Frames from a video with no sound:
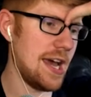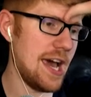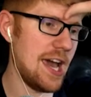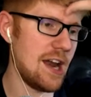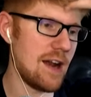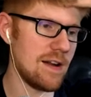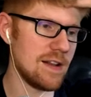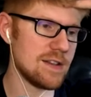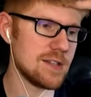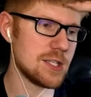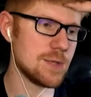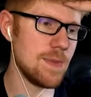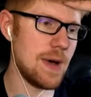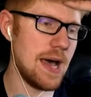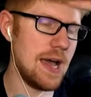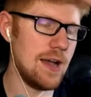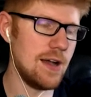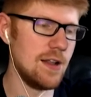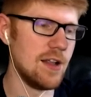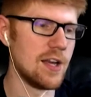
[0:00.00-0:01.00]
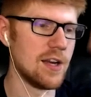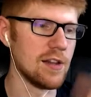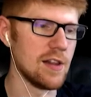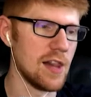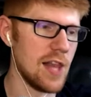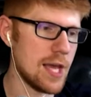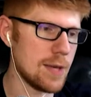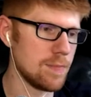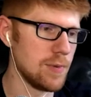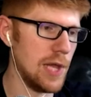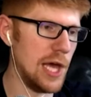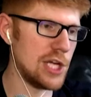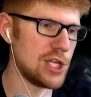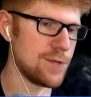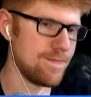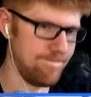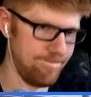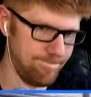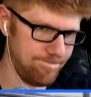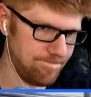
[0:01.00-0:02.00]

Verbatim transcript: hide her smile and light blush.